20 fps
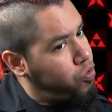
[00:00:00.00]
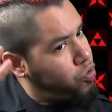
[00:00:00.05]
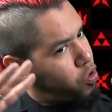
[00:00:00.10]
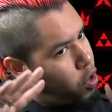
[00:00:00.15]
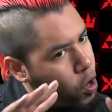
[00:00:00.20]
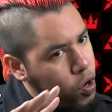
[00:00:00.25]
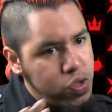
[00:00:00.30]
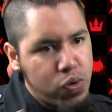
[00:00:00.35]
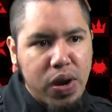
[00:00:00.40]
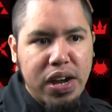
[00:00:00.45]

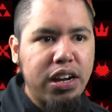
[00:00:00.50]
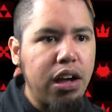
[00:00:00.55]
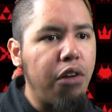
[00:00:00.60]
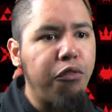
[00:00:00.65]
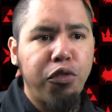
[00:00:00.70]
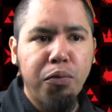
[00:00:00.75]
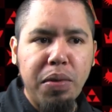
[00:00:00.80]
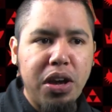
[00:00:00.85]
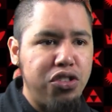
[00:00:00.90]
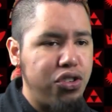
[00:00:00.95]
No direct
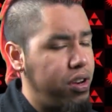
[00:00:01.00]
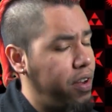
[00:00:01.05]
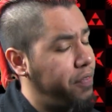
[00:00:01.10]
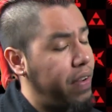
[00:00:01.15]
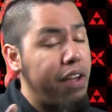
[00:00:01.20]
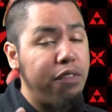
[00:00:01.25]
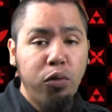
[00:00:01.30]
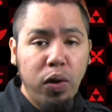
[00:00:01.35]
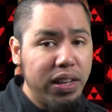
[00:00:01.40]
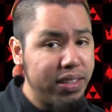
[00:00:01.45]
confirmation. If
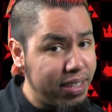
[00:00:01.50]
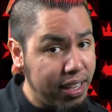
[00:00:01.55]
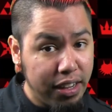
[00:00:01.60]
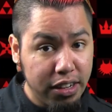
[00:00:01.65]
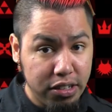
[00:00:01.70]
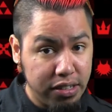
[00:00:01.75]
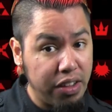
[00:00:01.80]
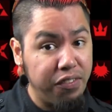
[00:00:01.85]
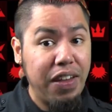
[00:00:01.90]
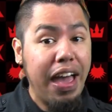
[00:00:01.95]
everyone
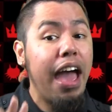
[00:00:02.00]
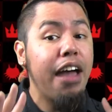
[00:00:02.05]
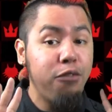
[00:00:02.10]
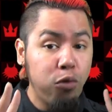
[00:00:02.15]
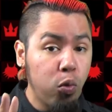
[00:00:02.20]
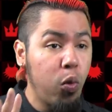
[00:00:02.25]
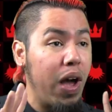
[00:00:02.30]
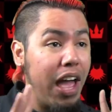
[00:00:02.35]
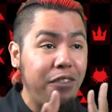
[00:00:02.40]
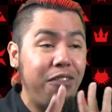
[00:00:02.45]
tells, if
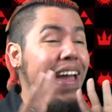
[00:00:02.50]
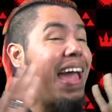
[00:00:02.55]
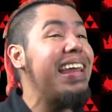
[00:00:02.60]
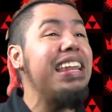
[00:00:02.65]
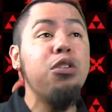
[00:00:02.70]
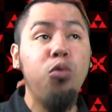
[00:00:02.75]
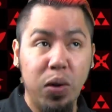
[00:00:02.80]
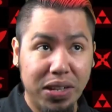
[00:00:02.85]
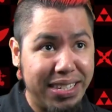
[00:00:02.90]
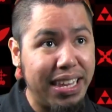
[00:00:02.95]
everyone, if
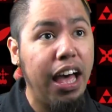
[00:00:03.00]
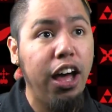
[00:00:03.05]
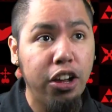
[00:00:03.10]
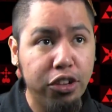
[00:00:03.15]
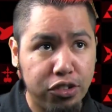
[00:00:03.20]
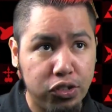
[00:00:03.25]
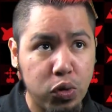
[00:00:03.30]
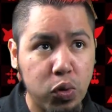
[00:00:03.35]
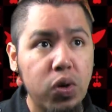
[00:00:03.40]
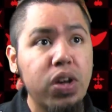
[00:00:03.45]
anyone
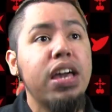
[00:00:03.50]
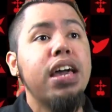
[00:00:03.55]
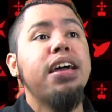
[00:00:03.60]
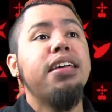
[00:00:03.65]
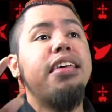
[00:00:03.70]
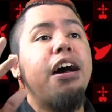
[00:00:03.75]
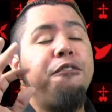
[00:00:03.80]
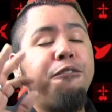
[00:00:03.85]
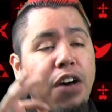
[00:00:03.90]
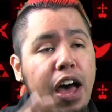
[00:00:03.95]
tells you
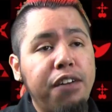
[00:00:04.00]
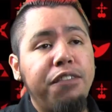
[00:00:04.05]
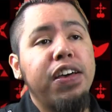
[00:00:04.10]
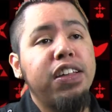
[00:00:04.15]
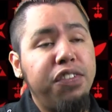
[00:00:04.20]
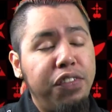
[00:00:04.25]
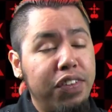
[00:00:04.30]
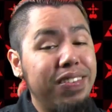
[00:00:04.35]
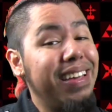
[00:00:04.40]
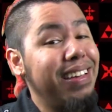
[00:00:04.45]
that Final
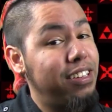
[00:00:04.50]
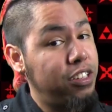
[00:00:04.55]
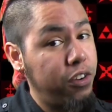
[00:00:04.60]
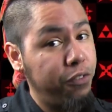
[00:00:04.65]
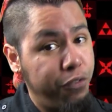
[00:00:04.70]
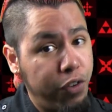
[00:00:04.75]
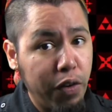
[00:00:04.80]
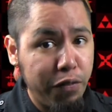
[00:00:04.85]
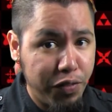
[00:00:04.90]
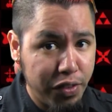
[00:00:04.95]
Fantasy 15 is
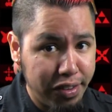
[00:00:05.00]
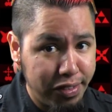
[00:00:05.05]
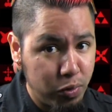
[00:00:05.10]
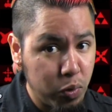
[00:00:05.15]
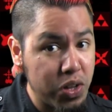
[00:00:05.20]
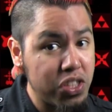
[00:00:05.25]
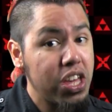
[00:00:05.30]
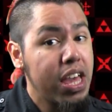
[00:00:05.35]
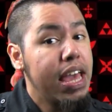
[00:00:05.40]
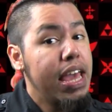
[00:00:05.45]
confirmed for the
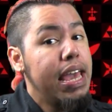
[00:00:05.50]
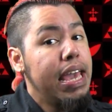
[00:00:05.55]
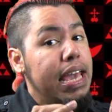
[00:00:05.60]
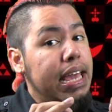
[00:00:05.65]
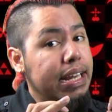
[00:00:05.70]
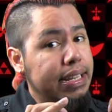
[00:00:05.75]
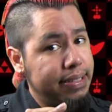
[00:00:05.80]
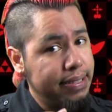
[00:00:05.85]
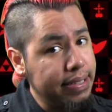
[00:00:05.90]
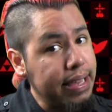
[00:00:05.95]
Switch,
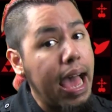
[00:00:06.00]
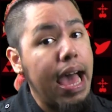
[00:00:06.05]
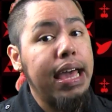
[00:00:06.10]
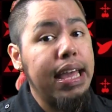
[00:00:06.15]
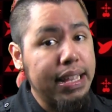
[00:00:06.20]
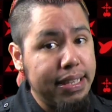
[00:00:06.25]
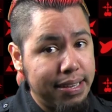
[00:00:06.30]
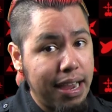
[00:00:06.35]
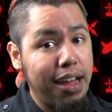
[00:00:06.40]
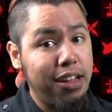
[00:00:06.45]
it is
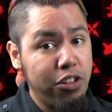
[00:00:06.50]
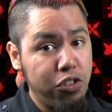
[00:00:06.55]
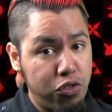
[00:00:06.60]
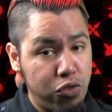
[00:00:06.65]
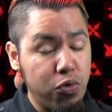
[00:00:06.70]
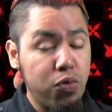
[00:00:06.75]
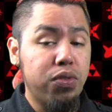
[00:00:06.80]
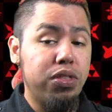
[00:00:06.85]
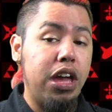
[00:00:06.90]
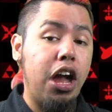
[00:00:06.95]
not entirely true.